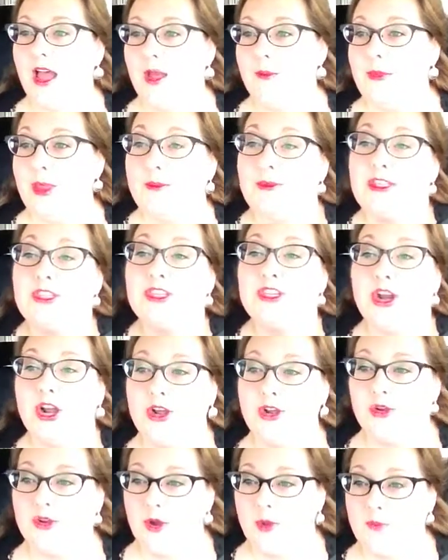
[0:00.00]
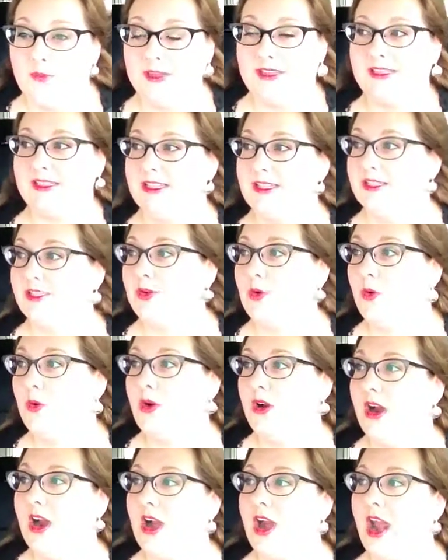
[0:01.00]
maybe start your own business,
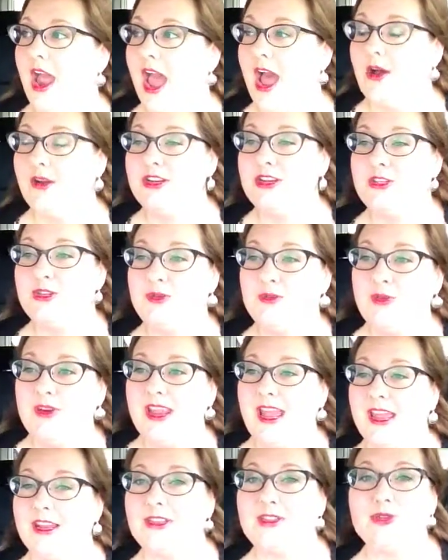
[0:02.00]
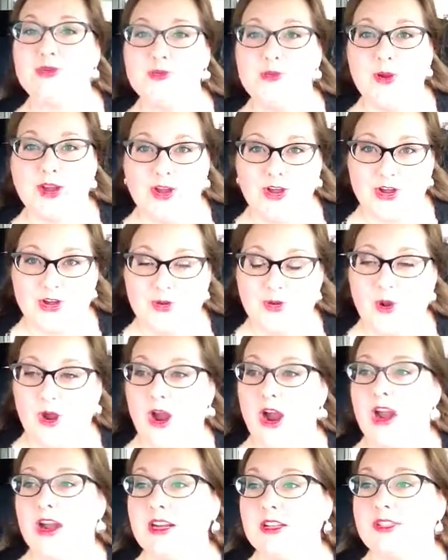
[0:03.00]
or how did you get to where you
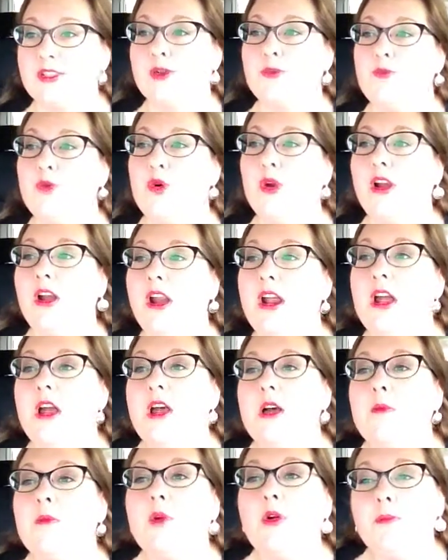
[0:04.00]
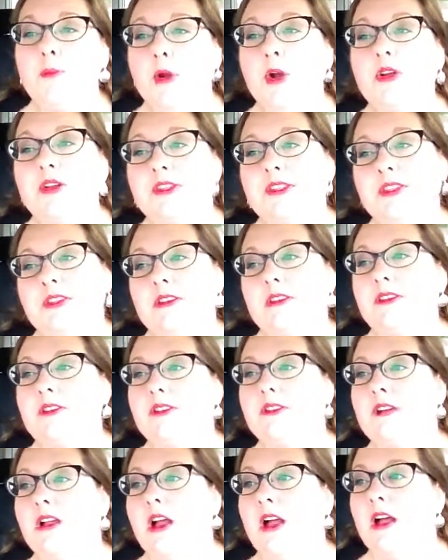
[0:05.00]
are? So more
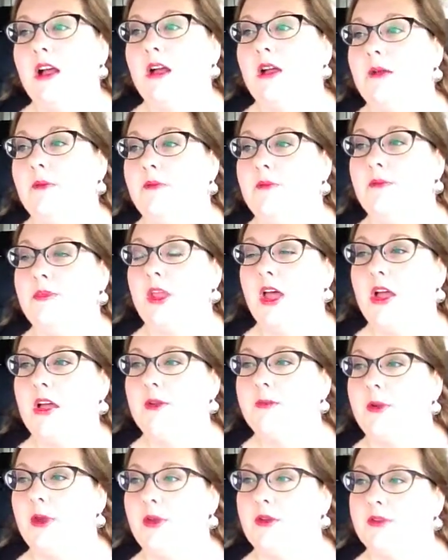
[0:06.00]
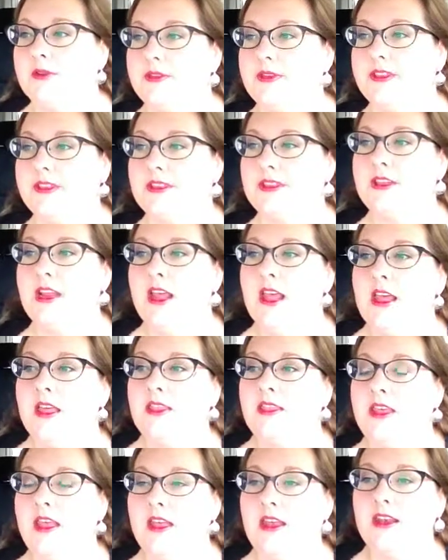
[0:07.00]
personal blog posts
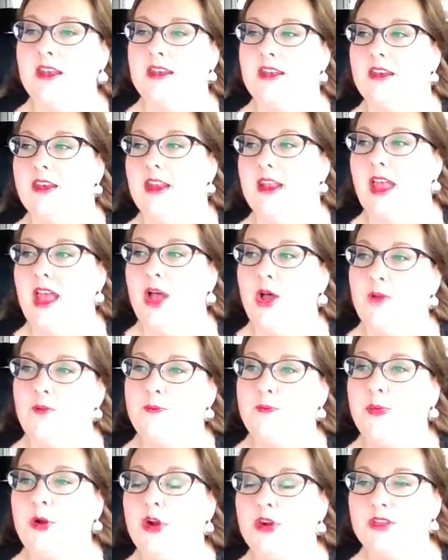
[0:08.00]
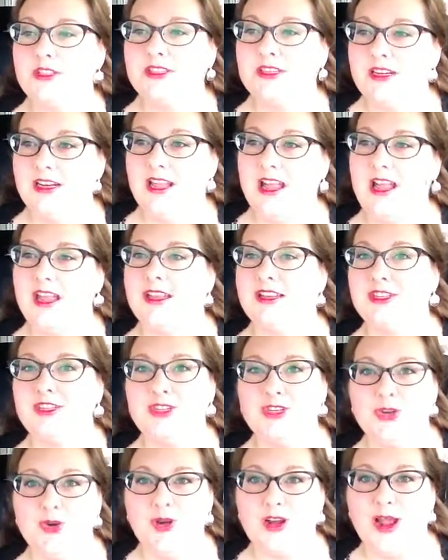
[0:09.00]
that help
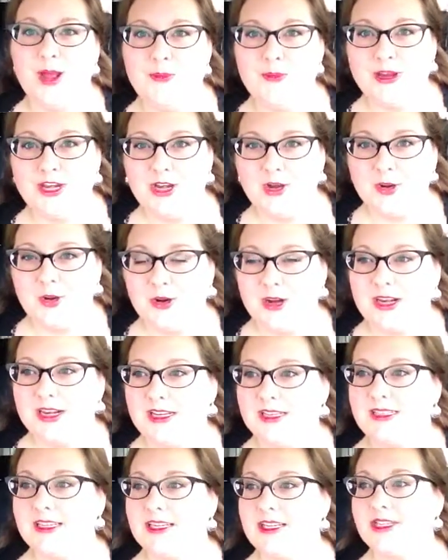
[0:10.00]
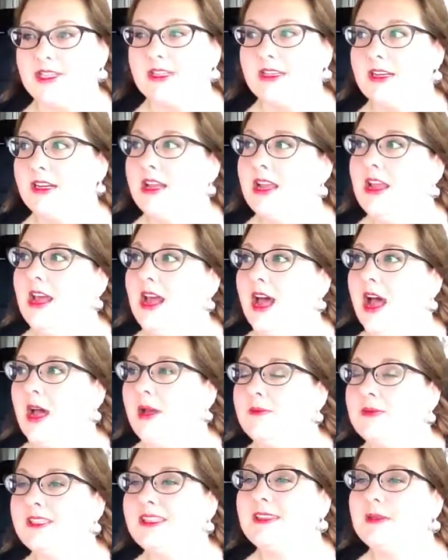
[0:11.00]
personalize your company or
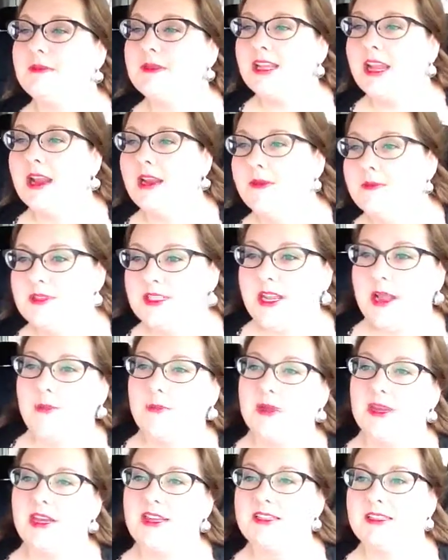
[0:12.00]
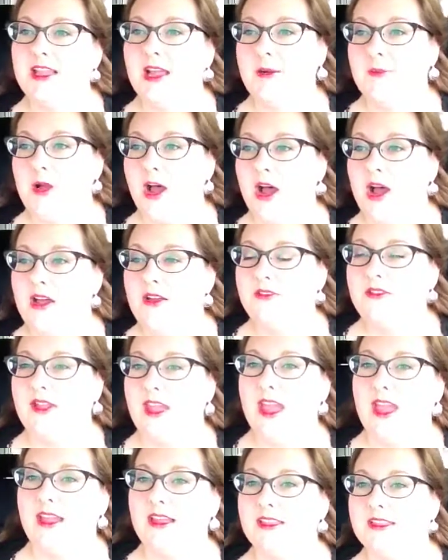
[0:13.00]
organization. Sometimes companies come off
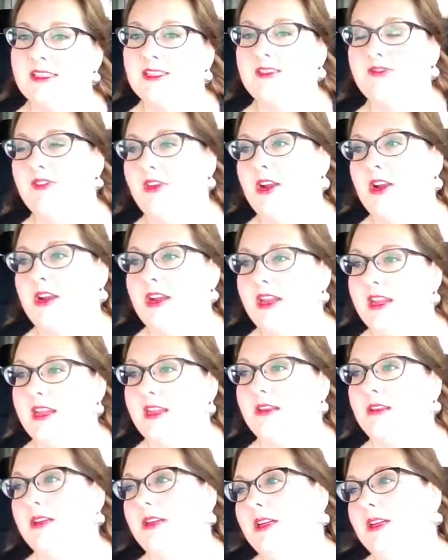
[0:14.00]
as very